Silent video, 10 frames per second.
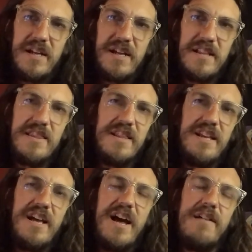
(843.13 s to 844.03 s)
in
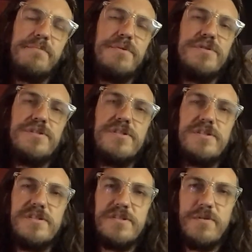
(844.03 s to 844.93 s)
the half
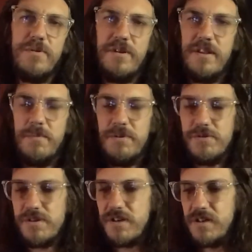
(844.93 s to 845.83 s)
boosters or the
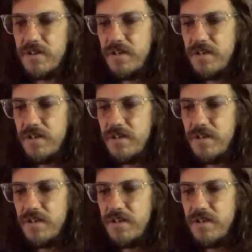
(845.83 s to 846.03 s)
booster.